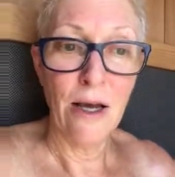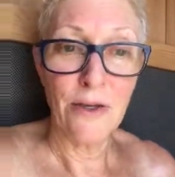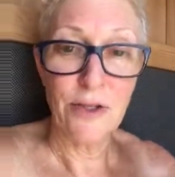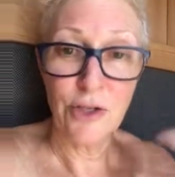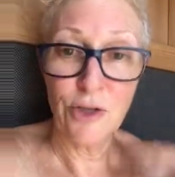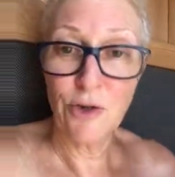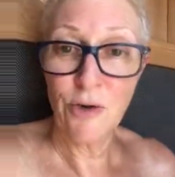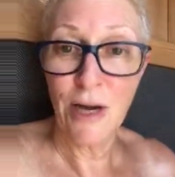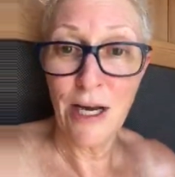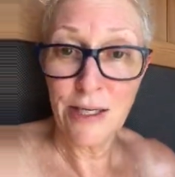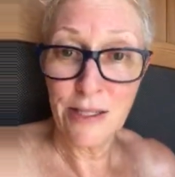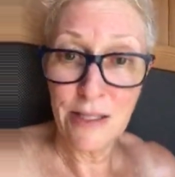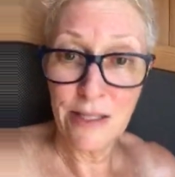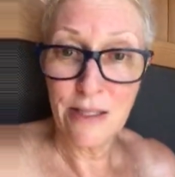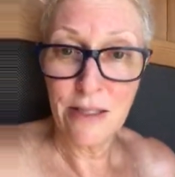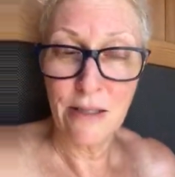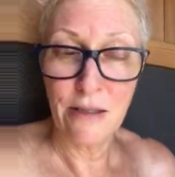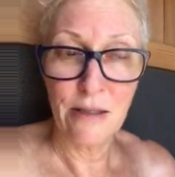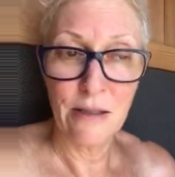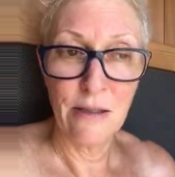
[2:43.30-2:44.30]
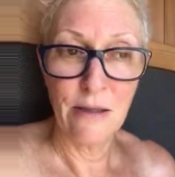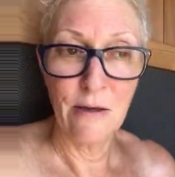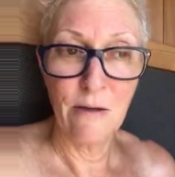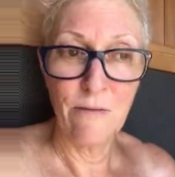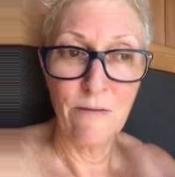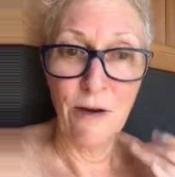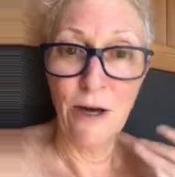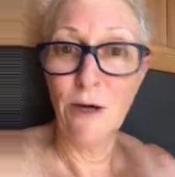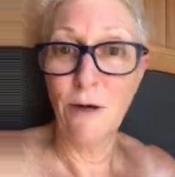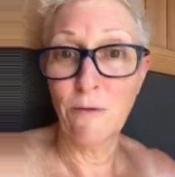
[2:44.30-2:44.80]
stress,
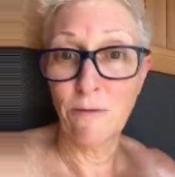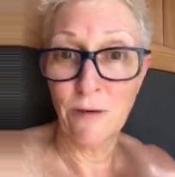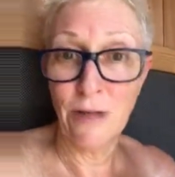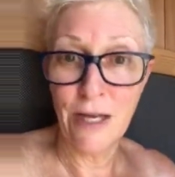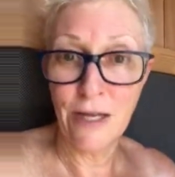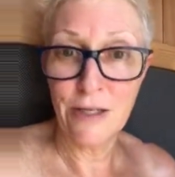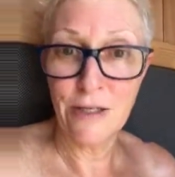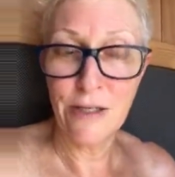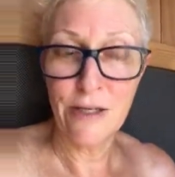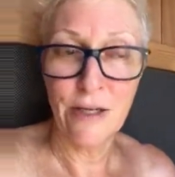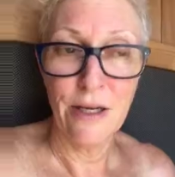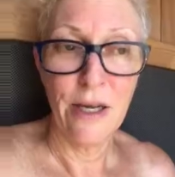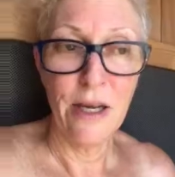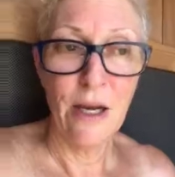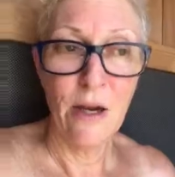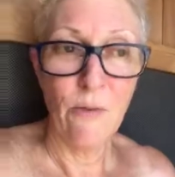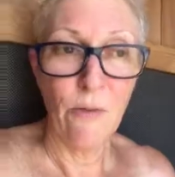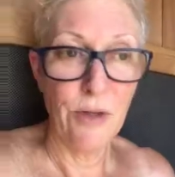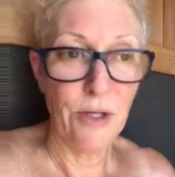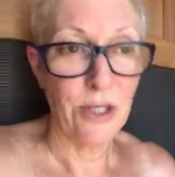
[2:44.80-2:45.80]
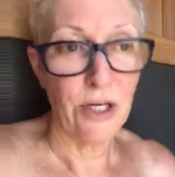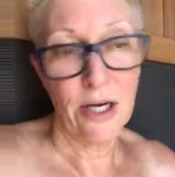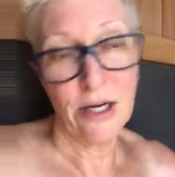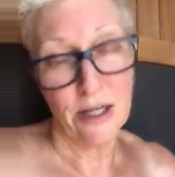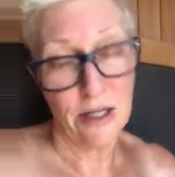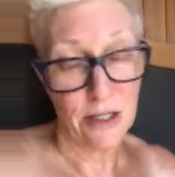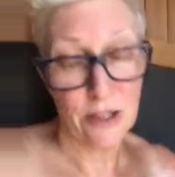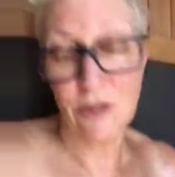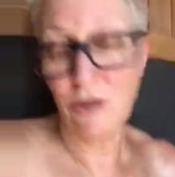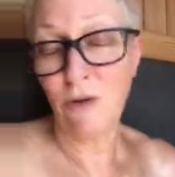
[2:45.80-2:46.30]
fight or flight, which
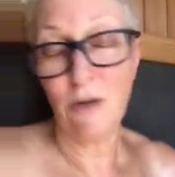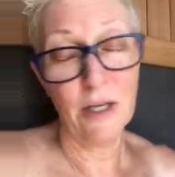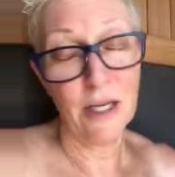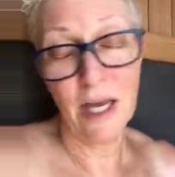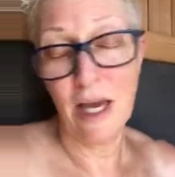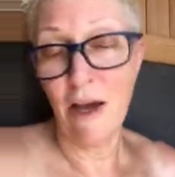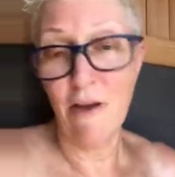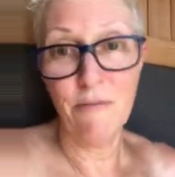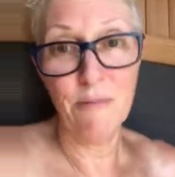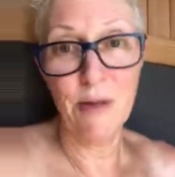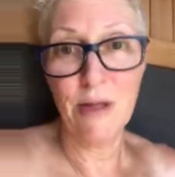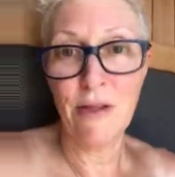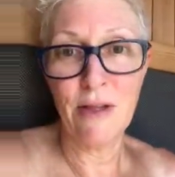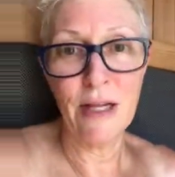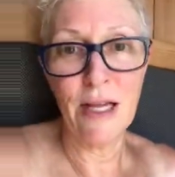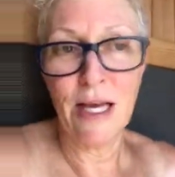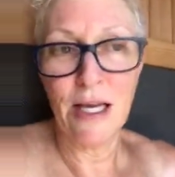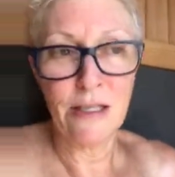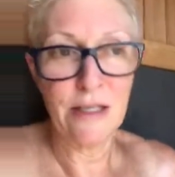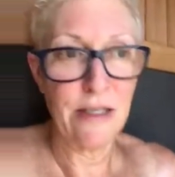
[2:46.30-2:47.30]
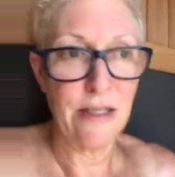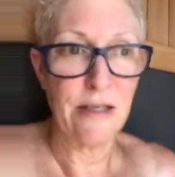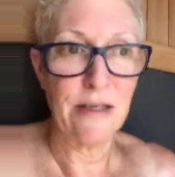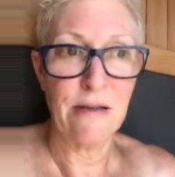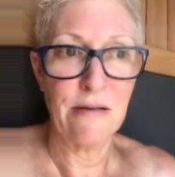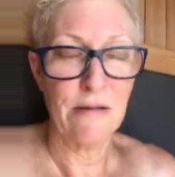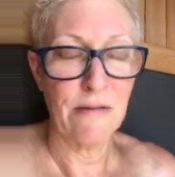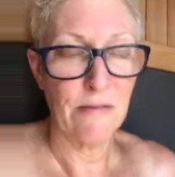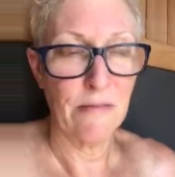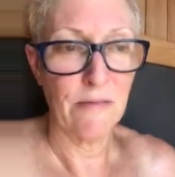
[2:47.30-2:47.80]
I certainly have been the
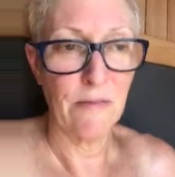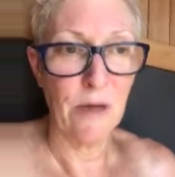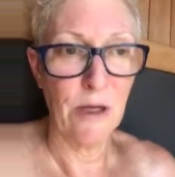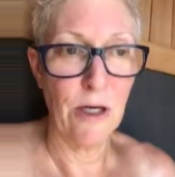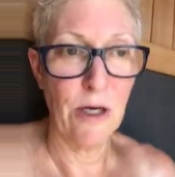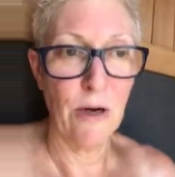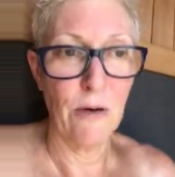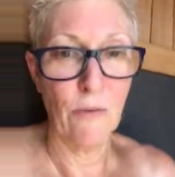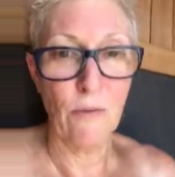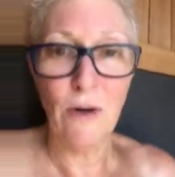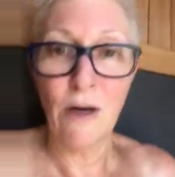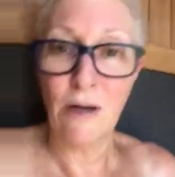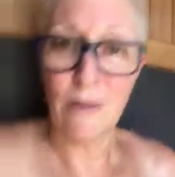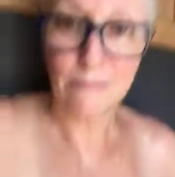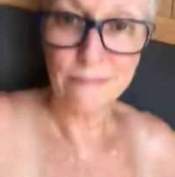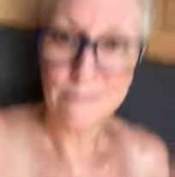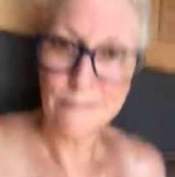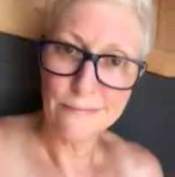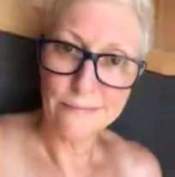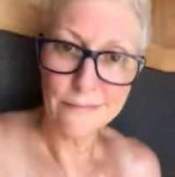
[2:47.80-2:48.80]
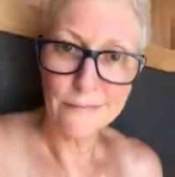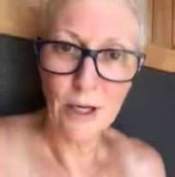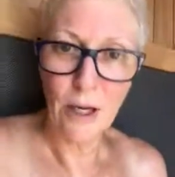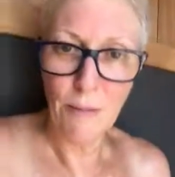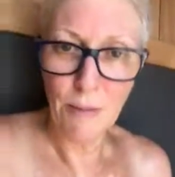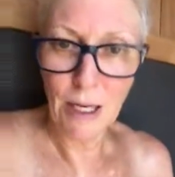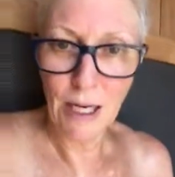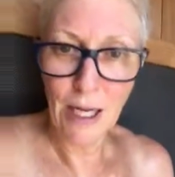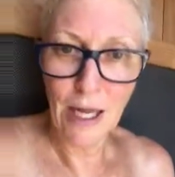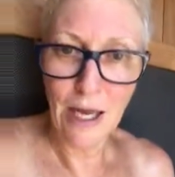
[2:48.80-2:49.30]
last, all
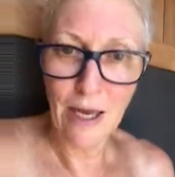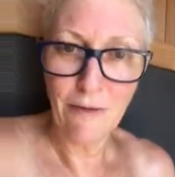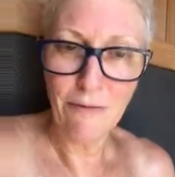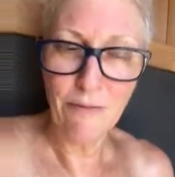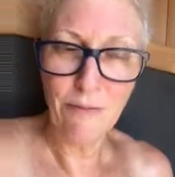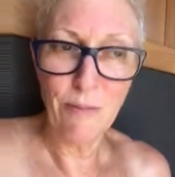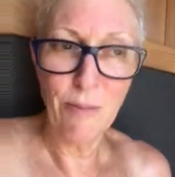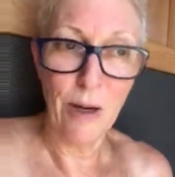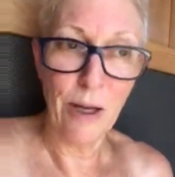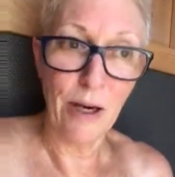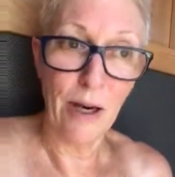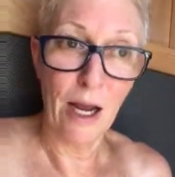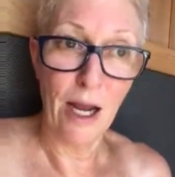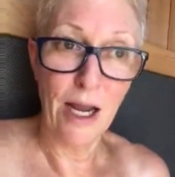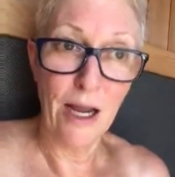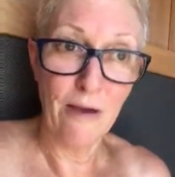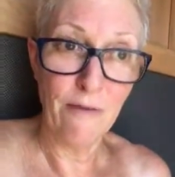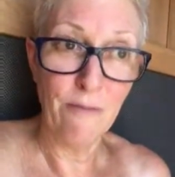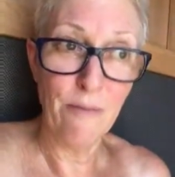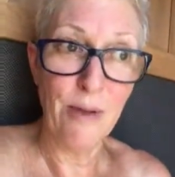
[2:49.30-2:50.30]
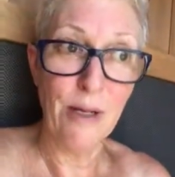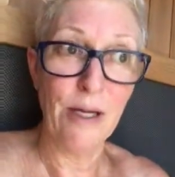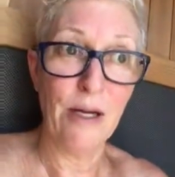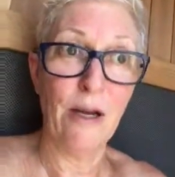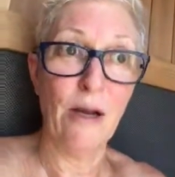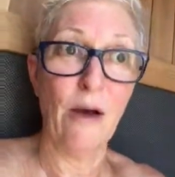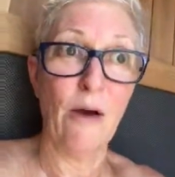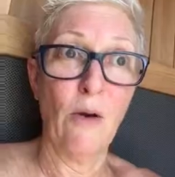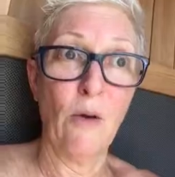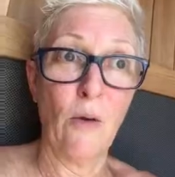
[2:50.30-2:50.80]
my life, but I have
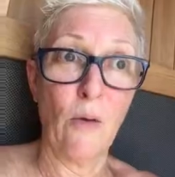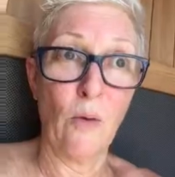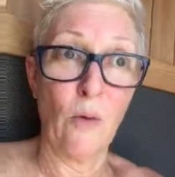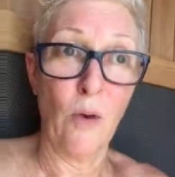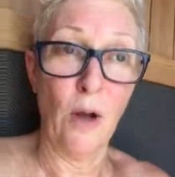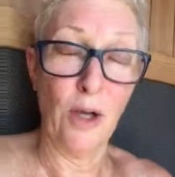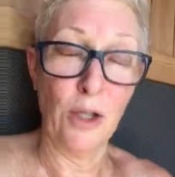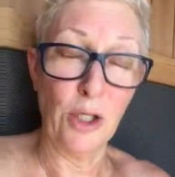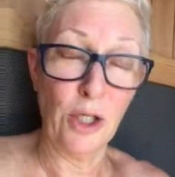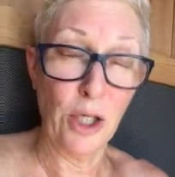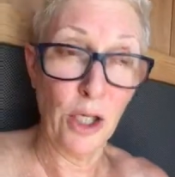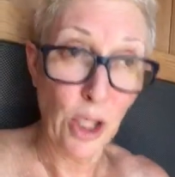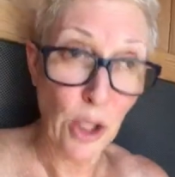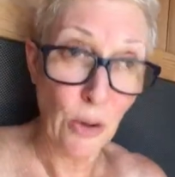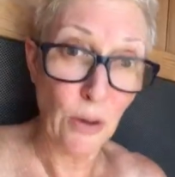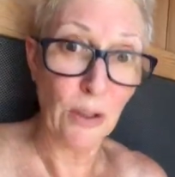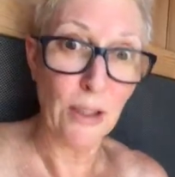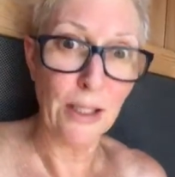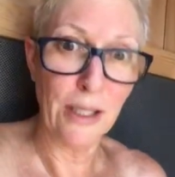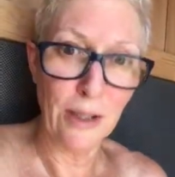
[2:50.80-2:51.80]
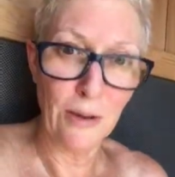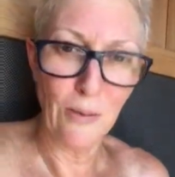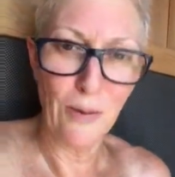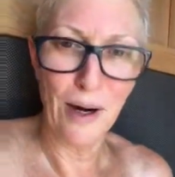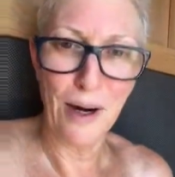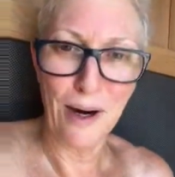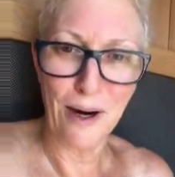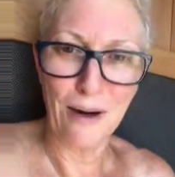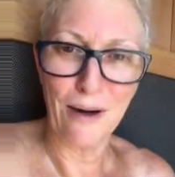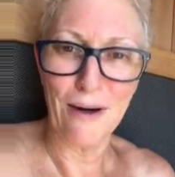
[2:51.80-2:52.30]
been acutely
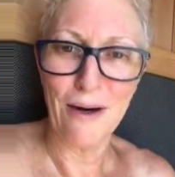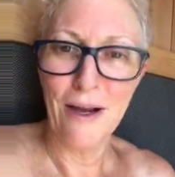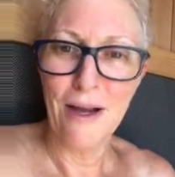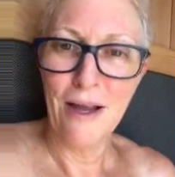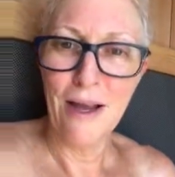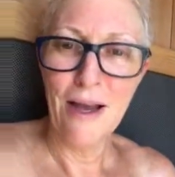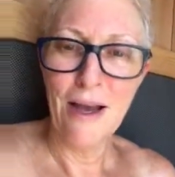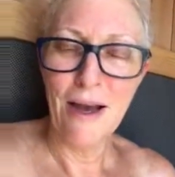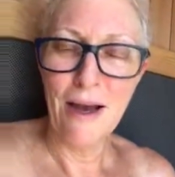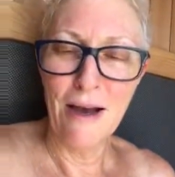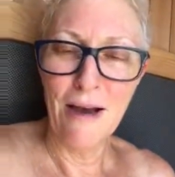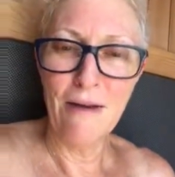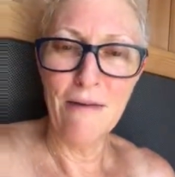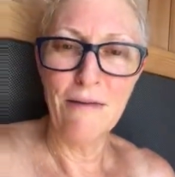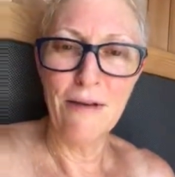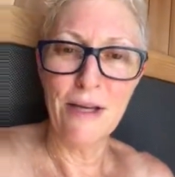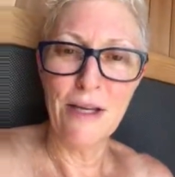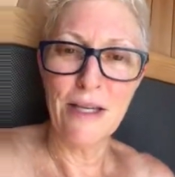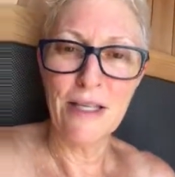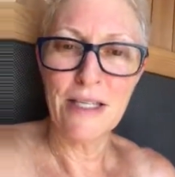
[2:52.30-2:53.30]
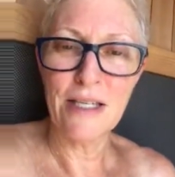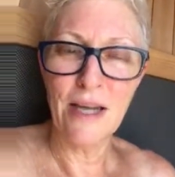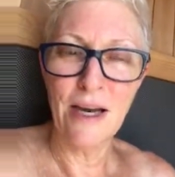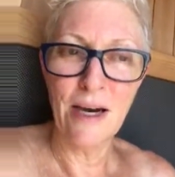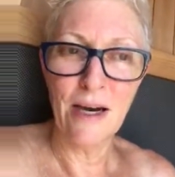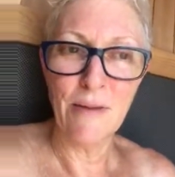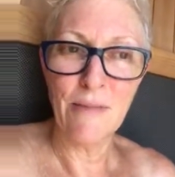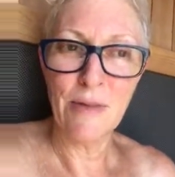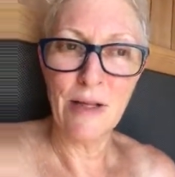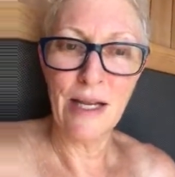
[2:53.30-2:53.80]
aware of it
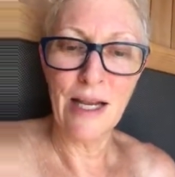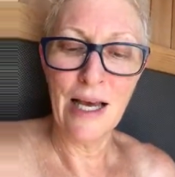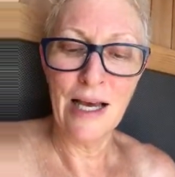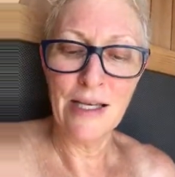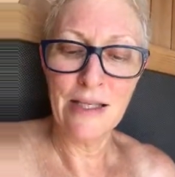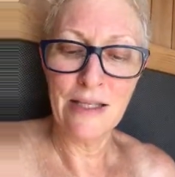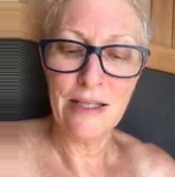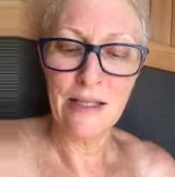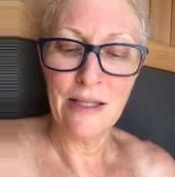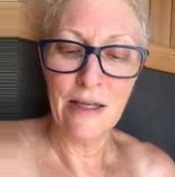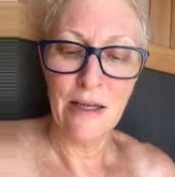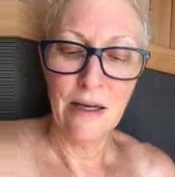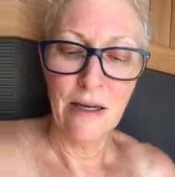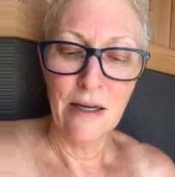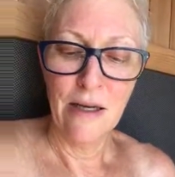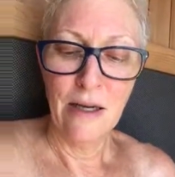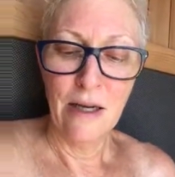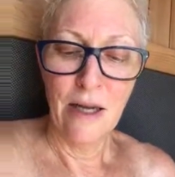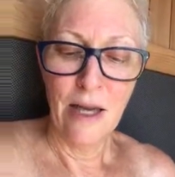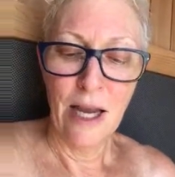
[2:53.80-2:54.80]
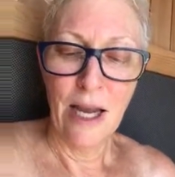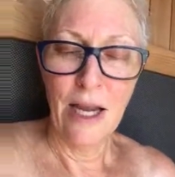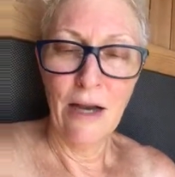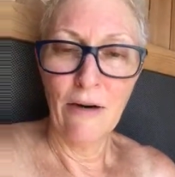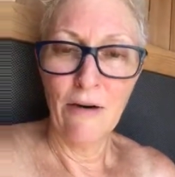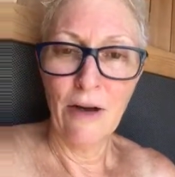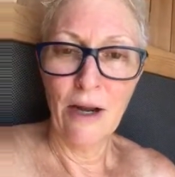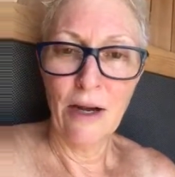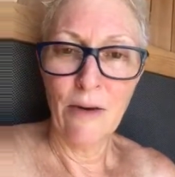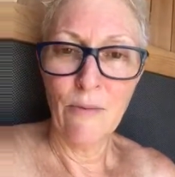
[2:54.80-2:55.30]
the last
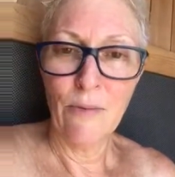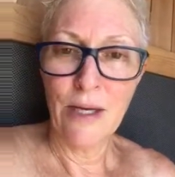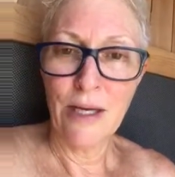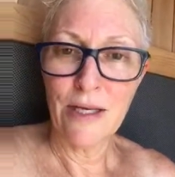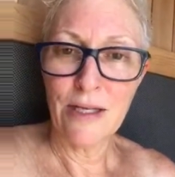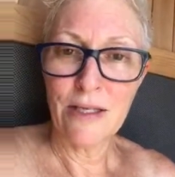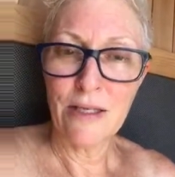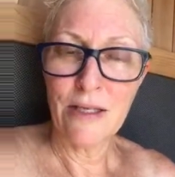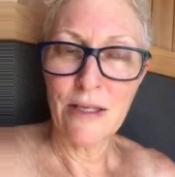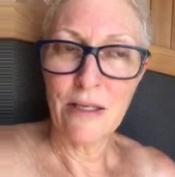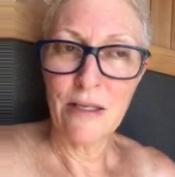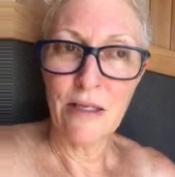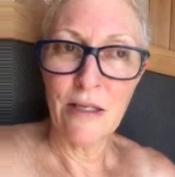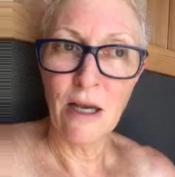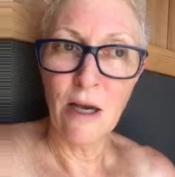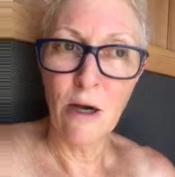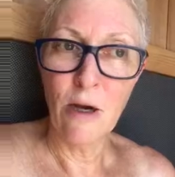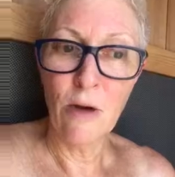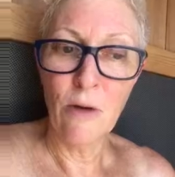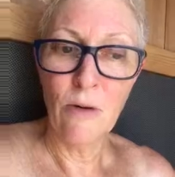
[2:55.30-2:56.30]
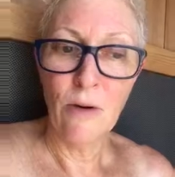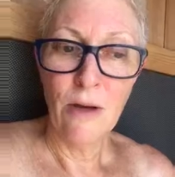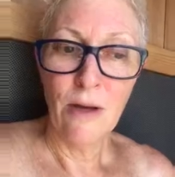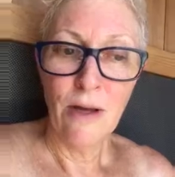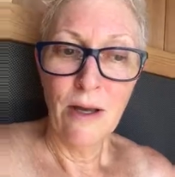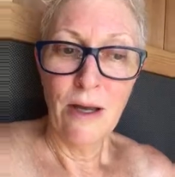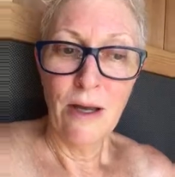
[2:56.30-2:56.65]
8 or 9 weeks. So